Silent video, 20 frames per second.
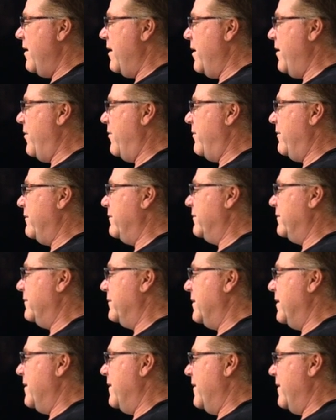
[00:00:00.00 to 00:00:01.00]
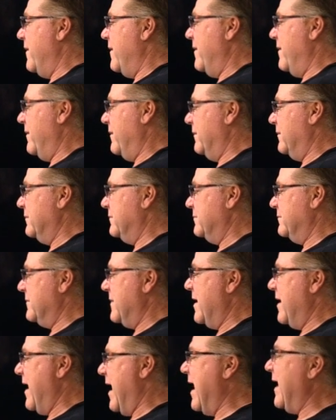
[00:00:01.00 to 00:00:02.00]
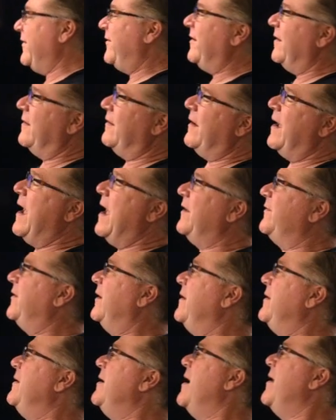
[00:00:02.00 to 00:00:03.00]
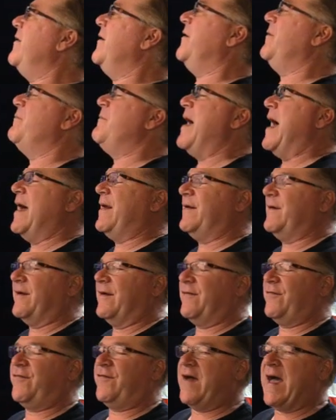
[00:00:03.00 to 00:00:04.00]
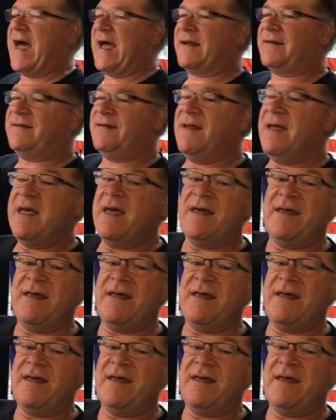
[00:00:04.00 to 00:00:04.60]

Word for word: Oh, as a as another matter of fact,